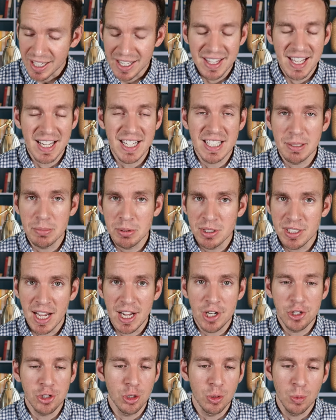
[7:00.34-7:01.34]
anything
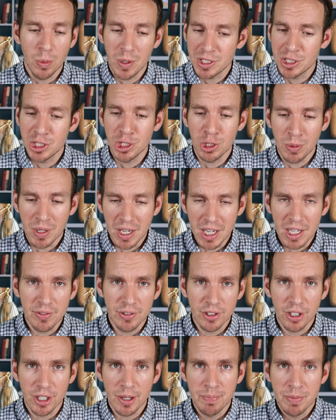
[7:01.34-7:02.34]
substantial
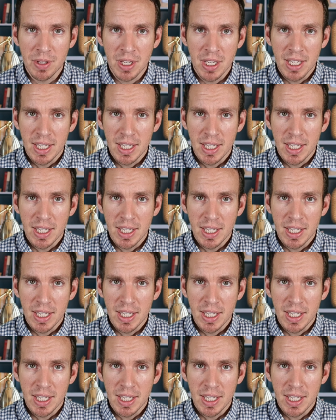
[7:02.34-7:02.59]
whatsoever.